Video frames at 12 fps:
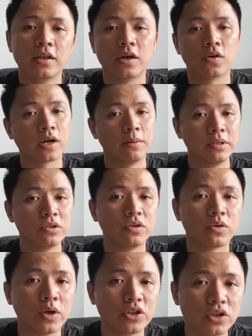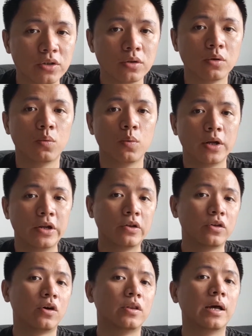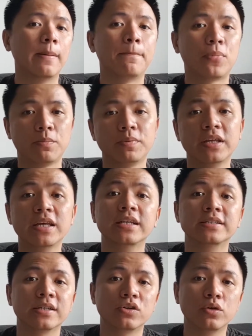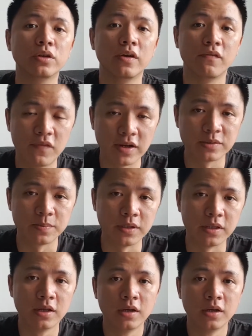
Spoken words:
Now coming to the question whether or not a property is a good investment.